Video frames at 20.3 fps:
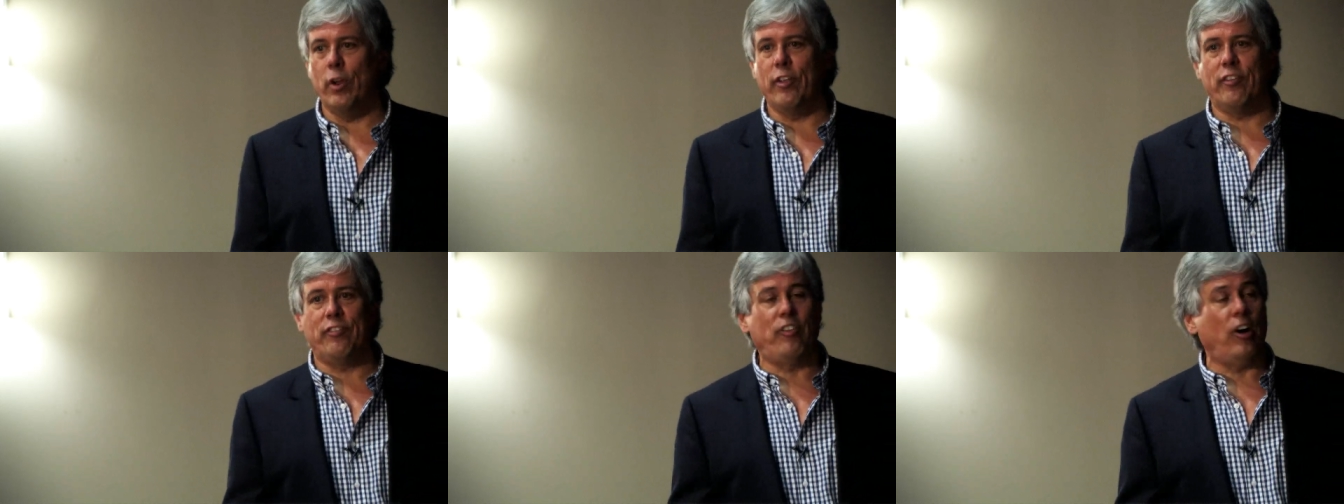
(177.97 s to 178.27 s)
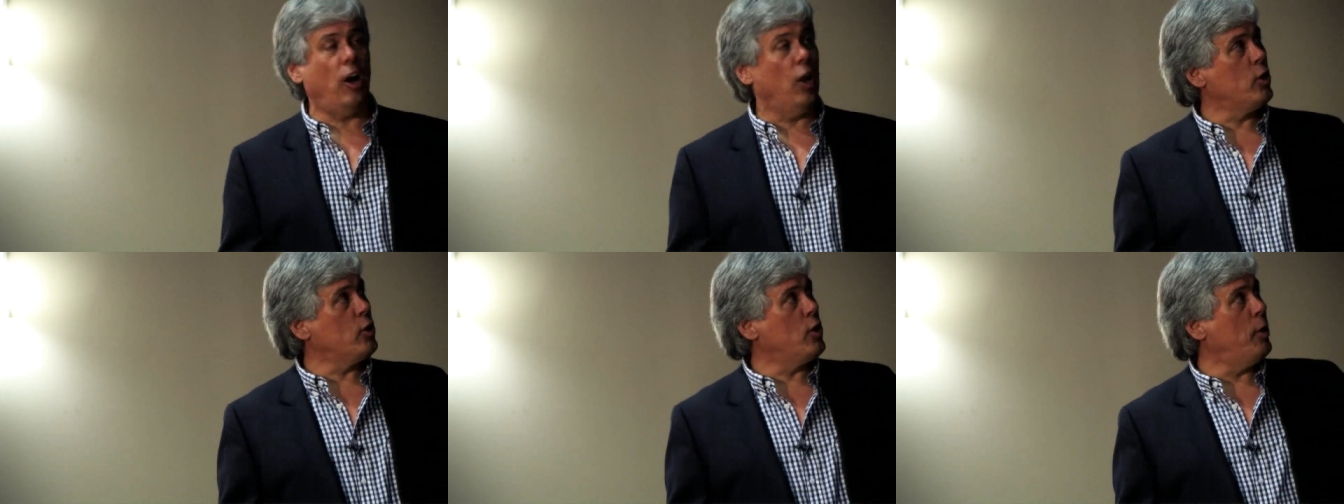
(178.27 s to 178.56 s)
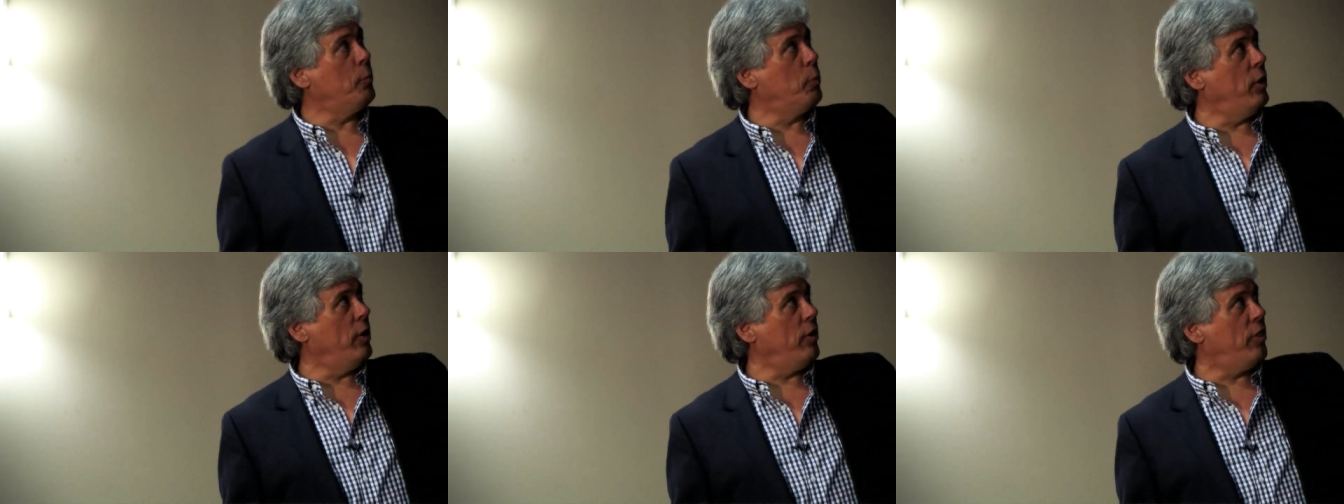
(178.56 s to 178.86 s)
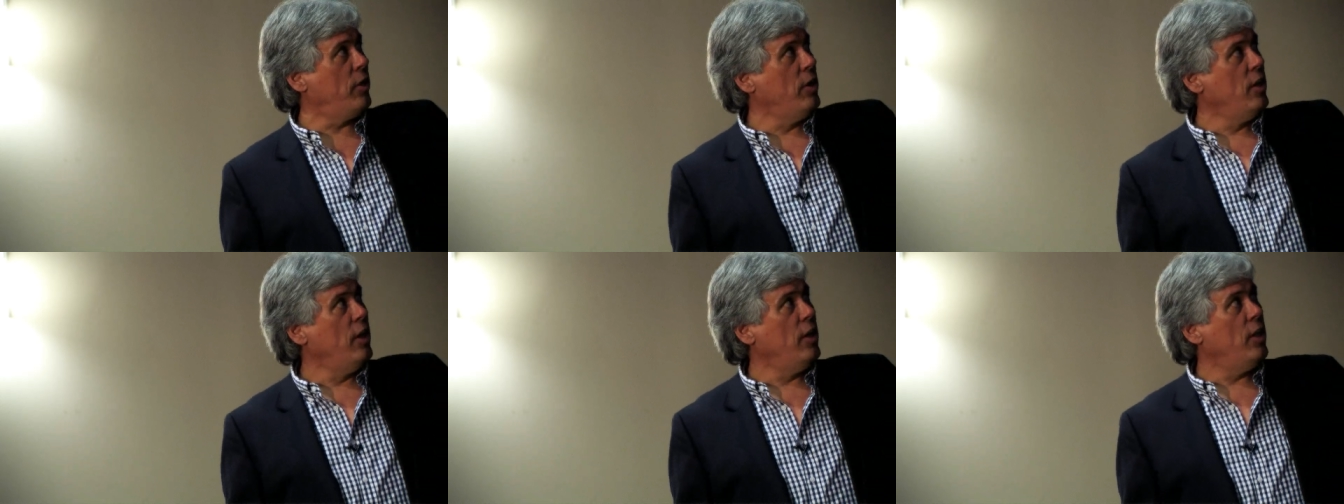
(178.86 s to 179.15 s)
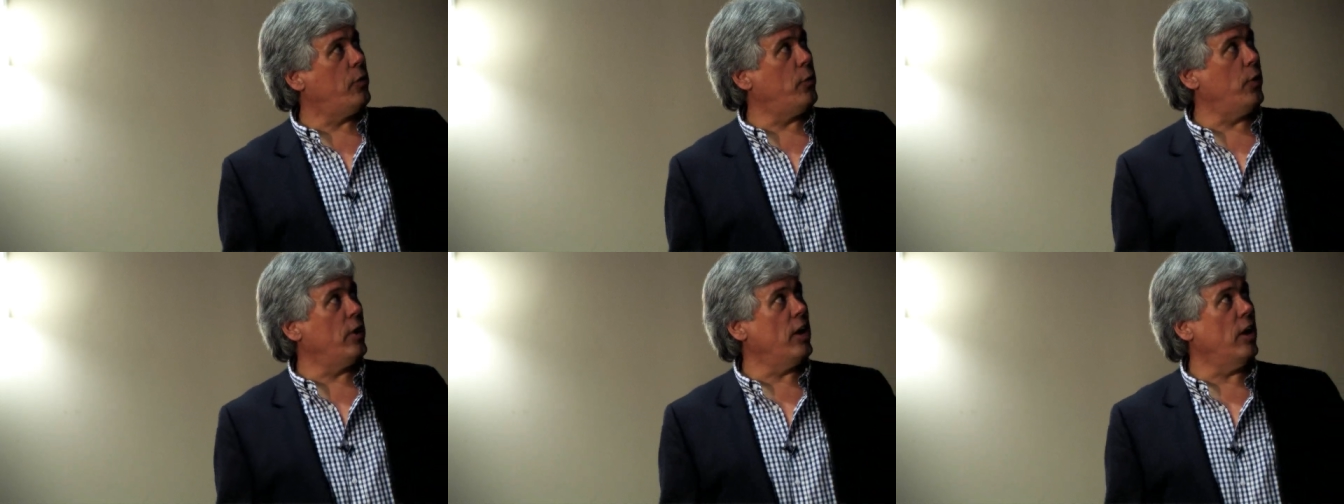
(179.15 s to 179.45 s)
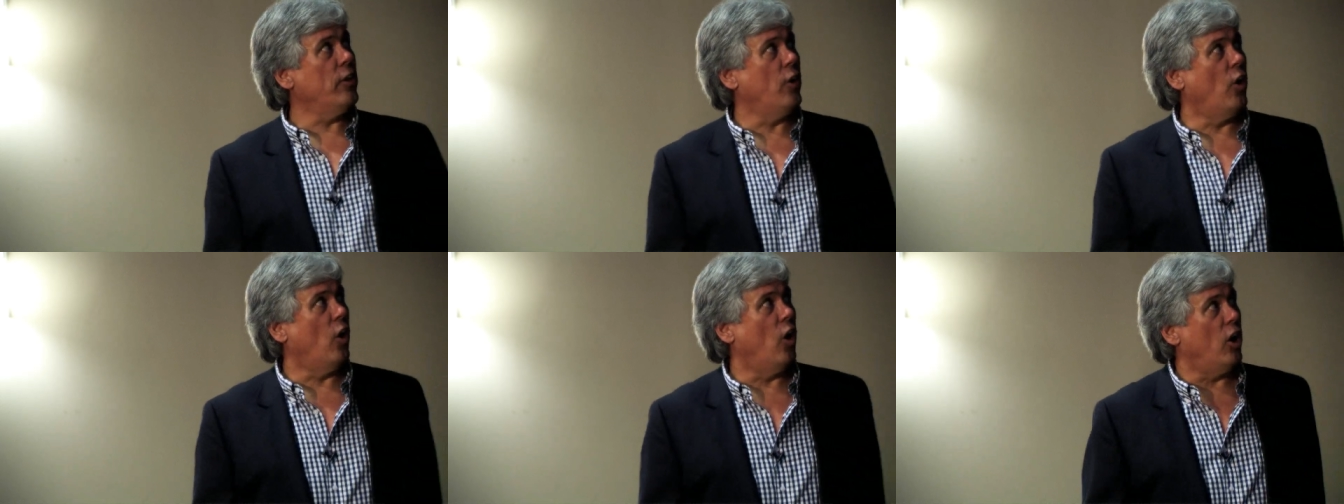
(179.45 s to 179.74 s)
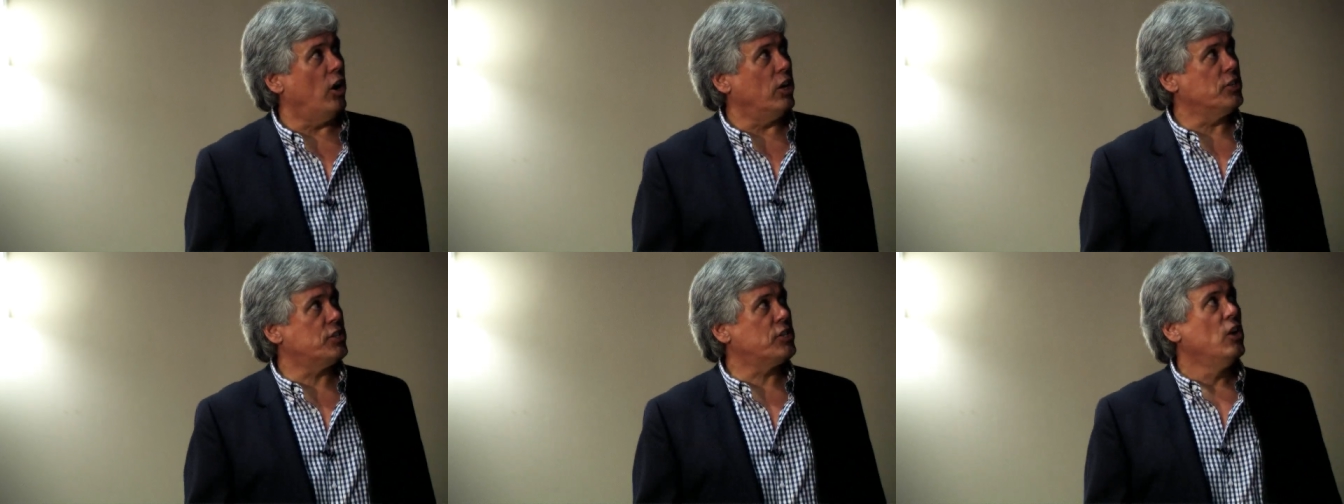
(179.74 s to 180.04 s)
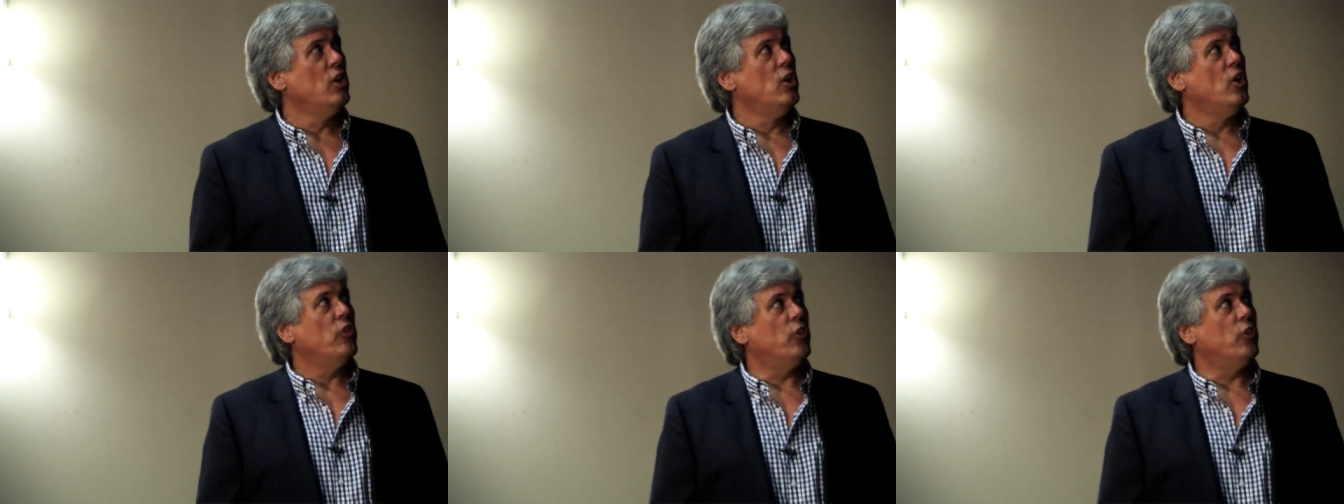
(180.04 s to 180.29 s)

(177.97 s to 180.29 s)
they're following up with 3 other R's.